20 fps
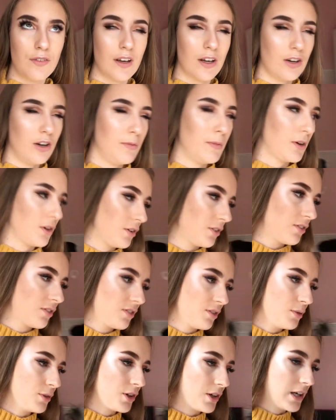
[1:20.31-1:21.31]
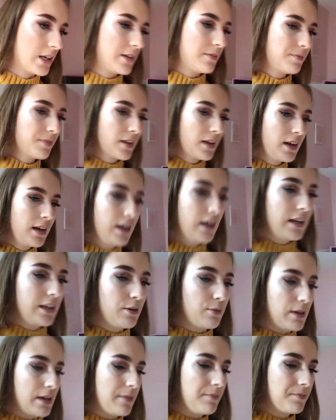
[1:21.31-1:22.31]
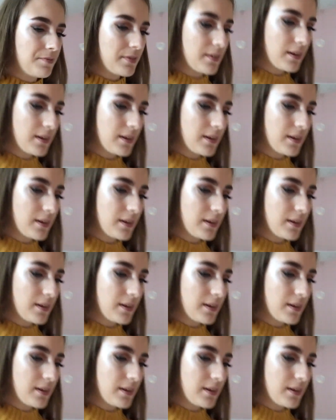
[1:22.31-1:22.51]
Like, oh my god, it's so annoying. Anyway,